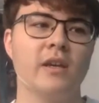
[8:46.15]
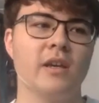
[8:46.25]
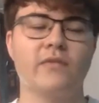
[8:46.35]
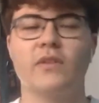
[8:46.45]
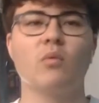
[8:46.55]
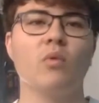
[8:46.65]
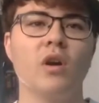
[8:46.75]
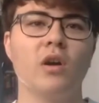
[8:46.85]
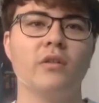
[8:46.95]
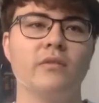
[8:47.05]
If there
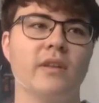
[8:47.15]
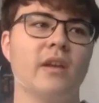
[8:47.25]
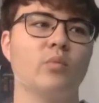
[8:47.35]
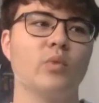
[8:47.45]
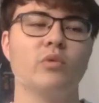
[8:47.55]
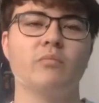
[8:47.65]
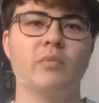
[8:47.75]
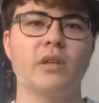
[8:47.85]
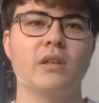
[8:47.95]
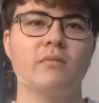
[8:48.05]
weren't, then we wouldn't
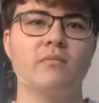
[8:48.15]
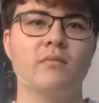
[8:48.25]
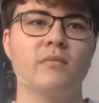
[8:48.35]
be